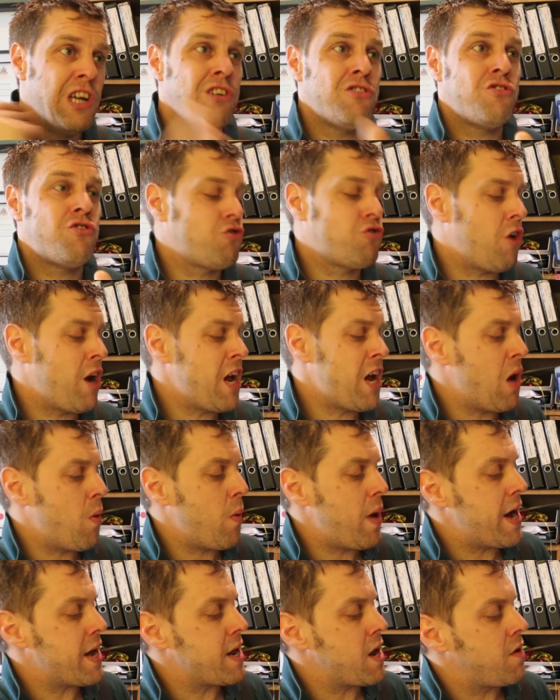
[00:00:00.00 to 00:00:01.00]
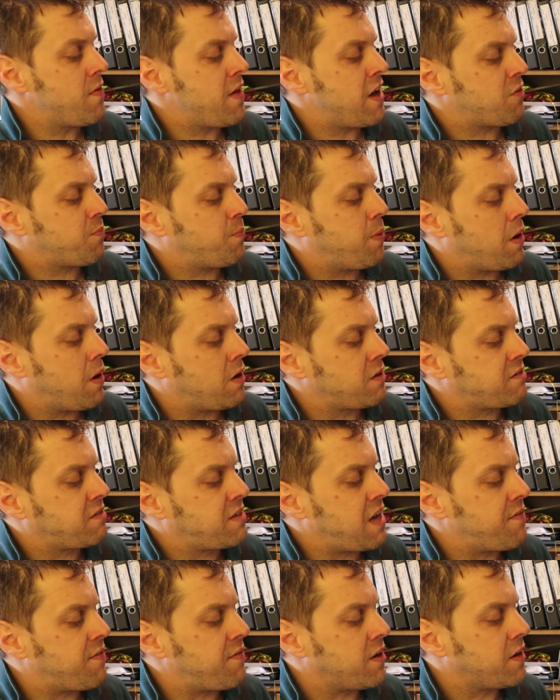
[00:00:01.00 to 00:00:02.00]
straight away I know that's part
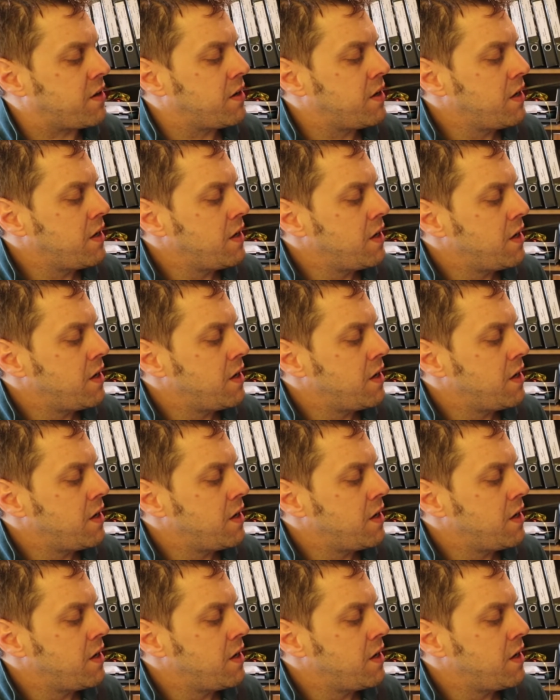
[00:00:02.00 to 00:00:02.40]
7.